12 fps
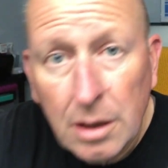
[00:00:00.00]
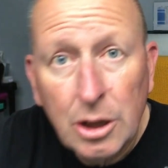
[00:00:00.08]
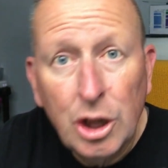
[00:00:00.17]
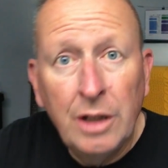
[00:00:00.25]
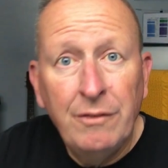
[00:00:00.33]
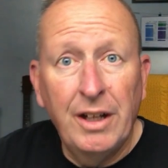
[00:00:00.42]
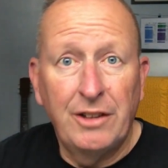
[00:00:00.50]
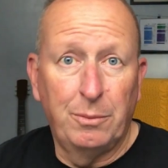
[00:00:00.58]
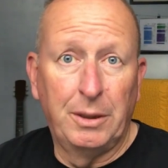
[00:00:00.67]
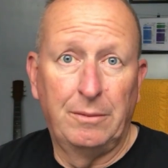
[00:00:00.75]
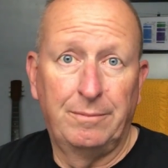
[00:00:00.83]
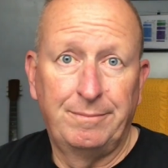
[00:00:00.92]
good
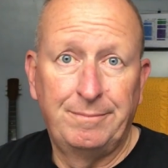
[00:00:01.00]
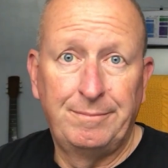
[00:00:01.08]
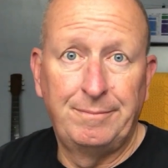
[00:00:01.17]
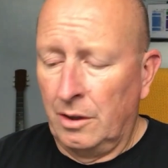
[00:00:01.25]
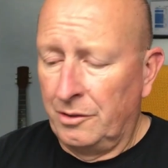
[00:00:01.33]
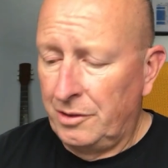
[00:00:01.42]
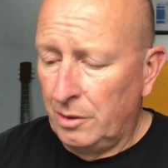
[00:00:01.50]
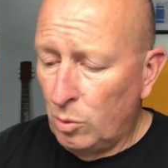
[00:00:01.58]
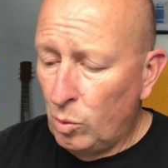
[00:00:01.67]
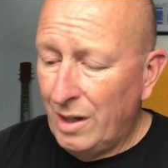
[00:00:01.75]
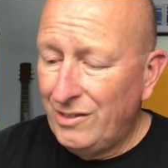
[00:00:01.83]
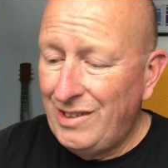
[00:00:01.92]
investment. So
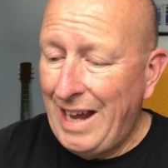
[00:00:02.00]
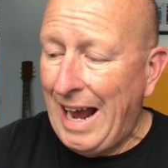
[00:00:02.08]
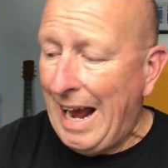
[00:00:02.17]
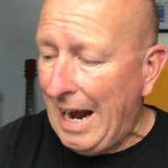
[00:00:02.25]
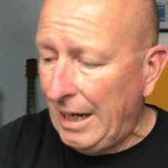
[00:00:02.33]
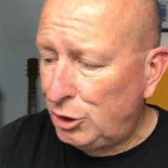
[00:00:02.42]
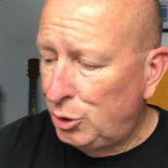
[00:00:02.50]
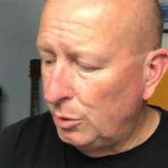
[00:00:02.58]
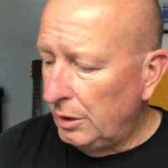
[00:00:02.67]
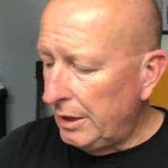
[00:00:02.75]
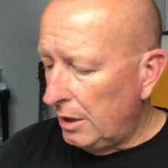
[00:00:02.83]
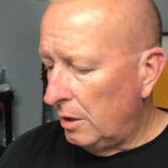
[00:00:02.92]
what's
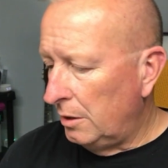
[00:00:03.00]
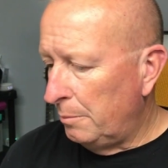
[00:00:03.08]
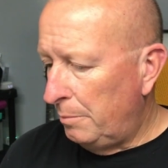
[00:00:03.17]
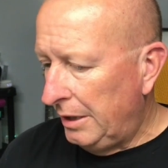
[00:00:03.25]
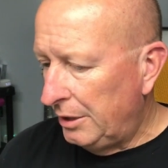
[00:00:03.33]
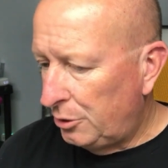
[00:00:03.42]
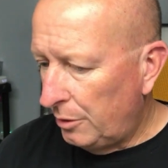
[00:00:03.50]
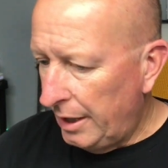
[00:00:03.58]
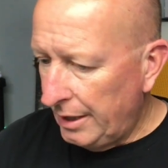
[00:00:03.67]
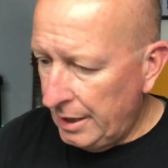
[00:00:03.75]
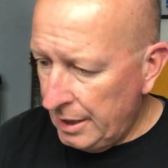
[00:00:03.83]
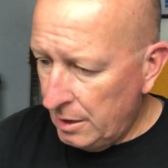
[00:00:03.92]
actually on the bench
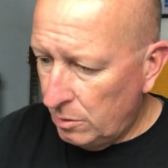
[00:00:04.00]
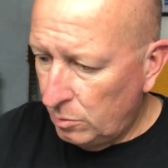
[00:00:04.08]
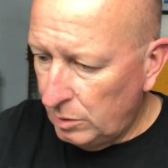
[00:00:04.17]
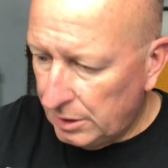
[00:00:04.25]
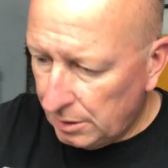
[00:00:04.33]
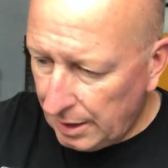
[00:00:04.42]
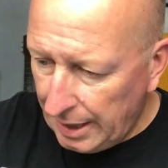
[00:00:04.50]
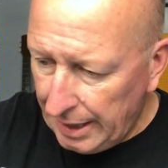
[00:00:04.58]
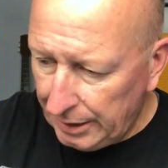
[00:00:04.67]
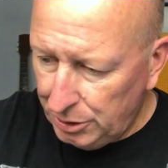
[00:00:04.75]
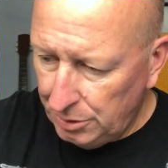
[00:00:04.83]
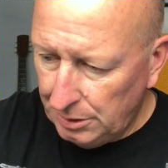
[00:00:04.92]
right now? Well,
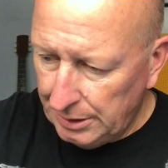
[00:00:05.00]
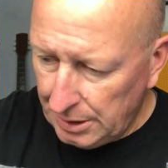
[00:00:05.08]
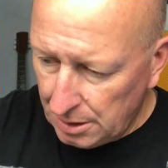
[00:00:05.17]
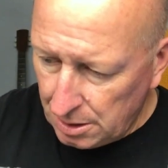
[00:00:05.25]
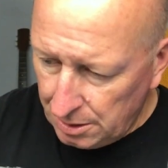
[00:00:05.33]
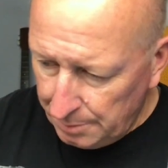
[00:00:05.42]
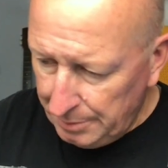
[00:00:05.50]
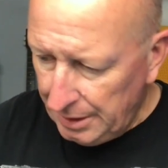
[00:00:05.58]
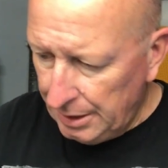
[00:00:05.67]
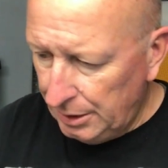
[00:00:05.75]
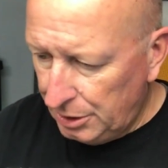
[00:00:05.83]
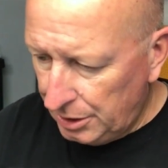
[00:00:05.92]
actually on the
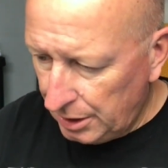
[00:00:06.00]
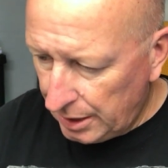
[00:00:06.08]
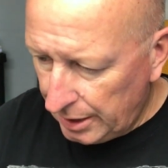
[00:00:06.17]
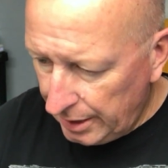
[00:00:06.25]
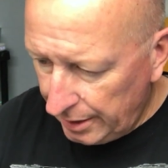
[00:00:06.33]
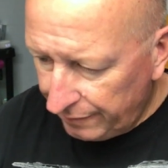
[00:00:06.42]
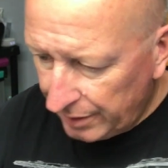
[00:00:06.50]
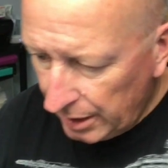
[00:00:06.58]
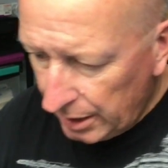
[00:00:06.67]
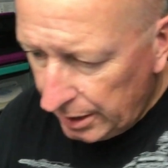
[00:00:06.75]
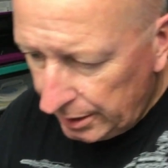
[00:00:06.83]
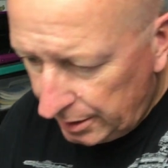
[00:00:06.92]
bench I have
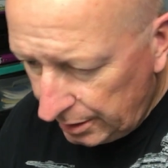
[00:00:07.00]
got